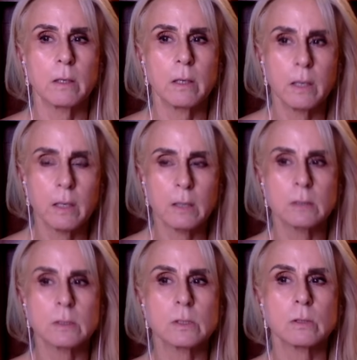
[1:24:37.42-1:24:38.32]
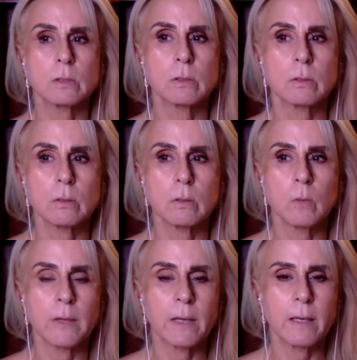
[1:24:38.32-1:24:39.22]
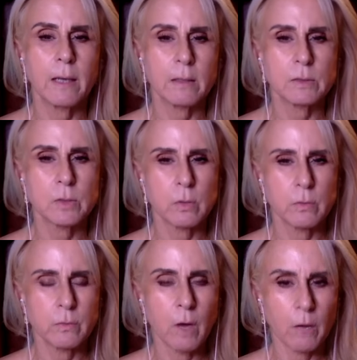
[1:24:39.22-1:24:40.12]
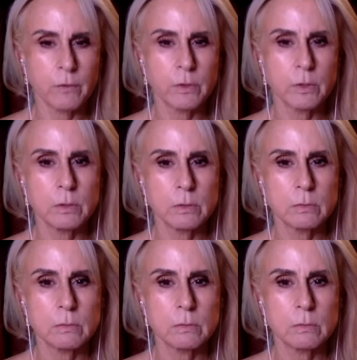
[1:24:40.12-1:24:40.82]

And what they sort of offer.